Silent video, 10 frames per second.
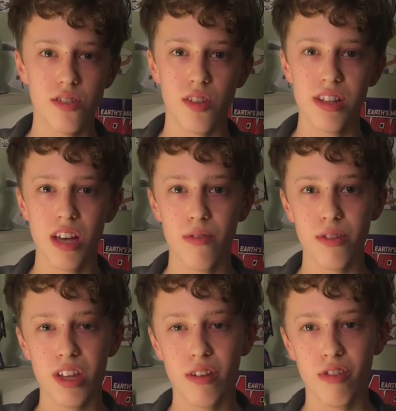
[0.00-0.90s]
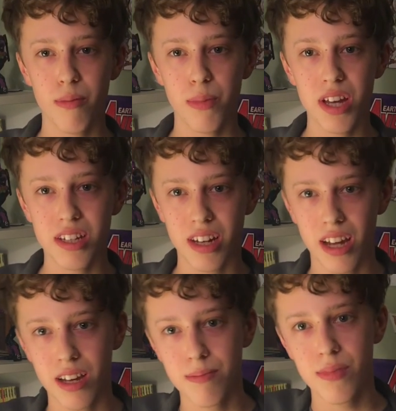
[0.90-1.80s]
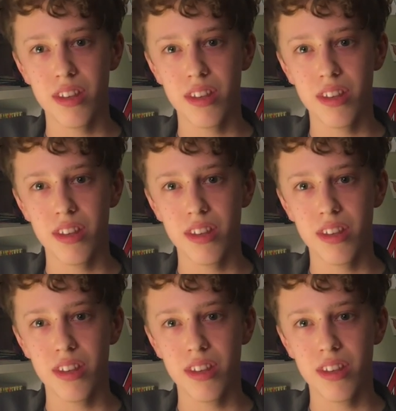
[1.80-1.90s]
So that's everything from me today.